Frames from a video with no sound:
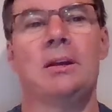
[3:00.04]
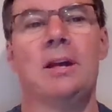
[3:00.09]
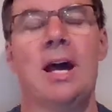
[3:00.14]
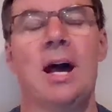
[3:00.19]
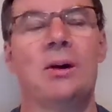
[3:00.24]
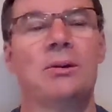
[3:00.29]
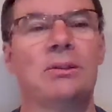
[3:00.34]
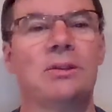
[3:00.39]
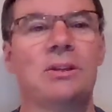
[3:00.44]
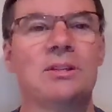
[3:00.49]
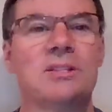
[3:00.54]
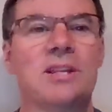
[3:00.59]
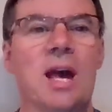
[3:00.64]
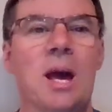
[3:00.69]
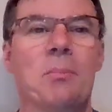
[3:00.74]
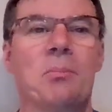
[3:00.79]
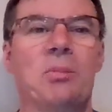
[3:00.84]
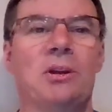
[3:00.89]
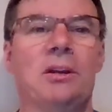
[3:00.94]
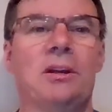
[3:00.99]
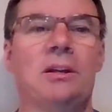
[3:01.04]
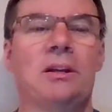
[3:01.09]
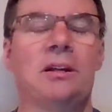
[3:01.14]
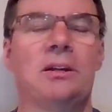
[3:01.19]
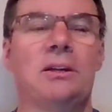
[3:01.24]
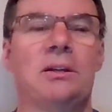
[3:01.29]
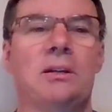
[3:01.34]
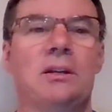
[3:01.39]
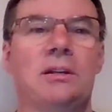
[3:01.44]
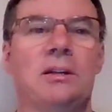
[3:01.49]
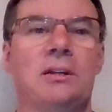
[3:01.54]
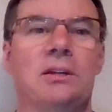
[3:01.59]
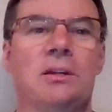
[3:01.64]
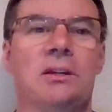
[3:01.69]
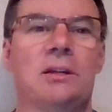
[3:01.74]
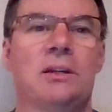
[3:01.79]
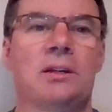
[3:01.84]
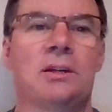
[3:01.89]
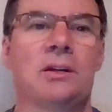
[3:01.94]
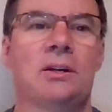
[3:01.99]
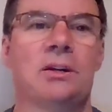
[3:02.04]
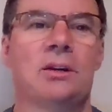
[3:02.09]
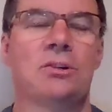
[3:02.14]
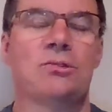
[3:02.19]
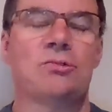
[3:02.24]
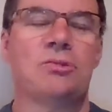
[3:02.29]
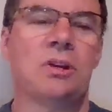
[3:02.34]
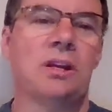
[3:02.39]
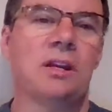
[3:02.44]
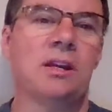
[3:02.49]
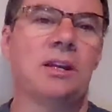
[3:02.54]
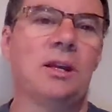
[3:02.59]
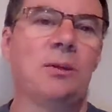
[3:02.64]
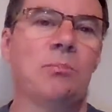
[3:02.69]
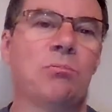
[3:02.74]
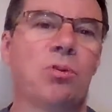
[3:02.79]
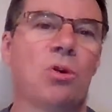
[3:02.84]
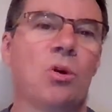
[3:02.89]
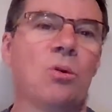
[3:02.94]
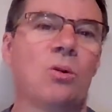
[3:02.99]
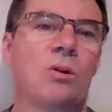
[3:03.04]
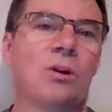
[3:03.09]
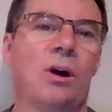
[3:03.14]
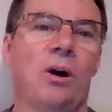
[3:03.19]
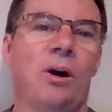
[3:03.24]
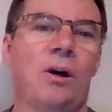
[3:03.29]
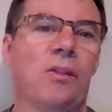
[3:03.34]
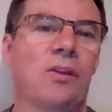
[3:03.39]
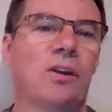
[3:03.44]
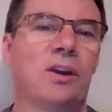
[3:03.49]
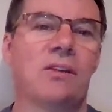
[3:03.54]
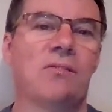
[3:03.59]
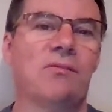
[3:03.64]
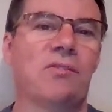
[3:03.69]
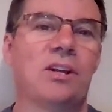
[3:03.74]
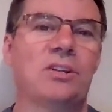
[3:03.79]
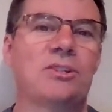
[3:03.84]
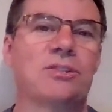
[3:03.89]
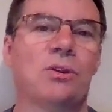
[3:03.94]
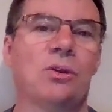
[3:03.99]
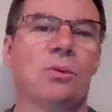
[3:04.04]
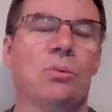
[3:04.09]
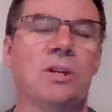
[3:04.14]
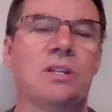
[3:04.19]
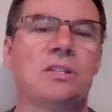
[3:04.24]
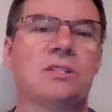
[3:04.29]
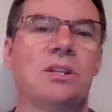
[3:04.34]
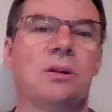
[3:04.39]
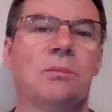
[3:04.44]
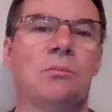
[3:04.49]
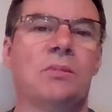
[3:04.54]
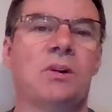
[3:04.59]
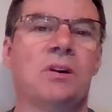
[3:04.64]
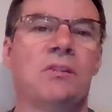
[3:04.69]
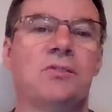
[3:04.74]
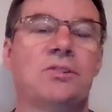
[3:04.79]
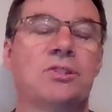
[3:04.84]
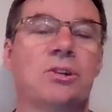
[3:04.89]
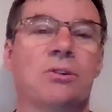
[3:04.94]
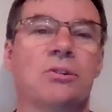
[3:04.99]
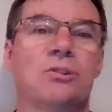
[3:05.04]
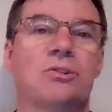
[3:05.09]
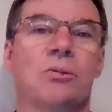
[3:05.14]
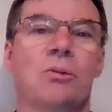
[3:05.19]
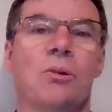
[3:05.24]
How did this happen? Trinity broke all the conventional wisdom of church